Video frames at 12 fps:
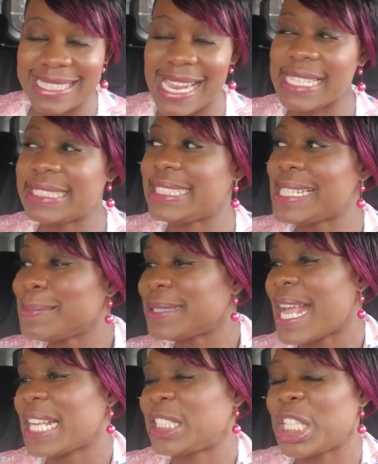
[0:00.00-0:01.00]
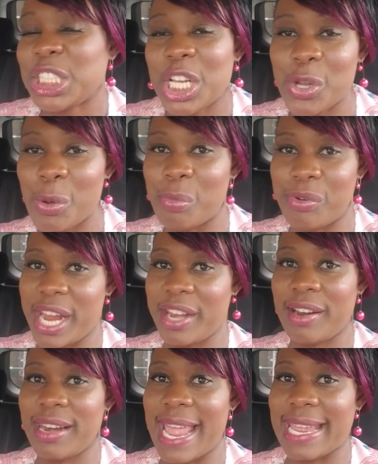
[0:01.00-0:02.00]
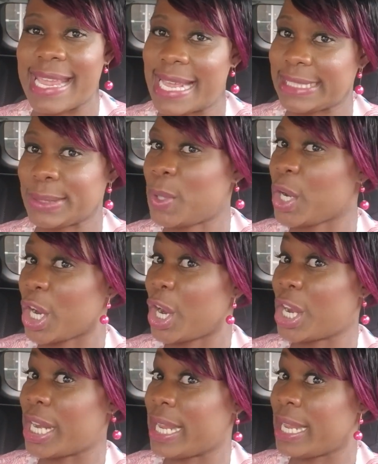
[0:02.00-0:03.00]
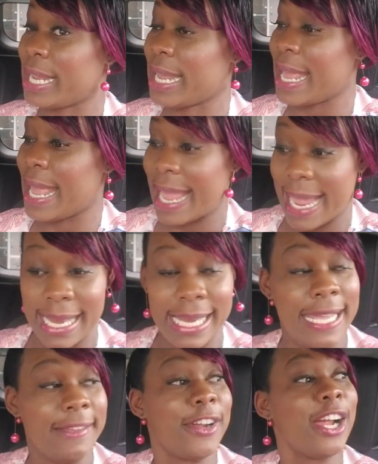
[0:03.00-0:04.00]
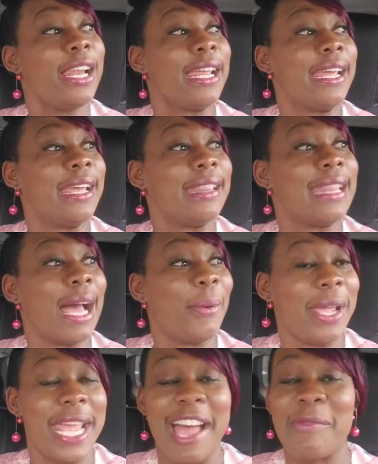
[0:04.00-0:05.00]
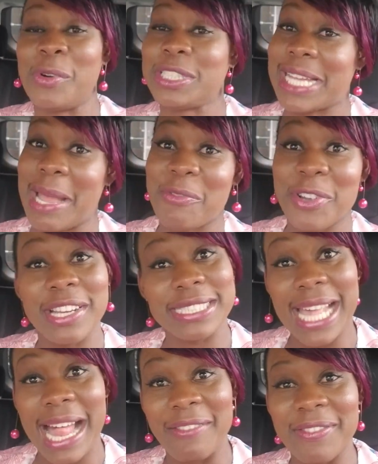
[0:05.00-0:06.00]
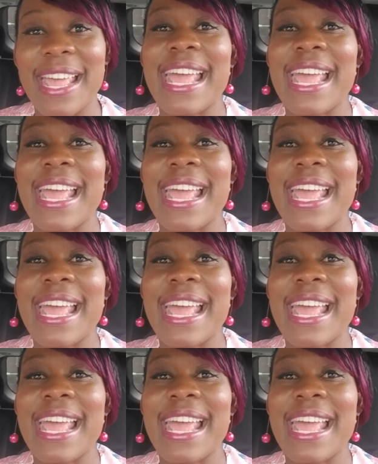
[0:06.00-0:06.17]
And it seems like such a no-brainer, like get to work early and leave early. That way you have more time for yourself.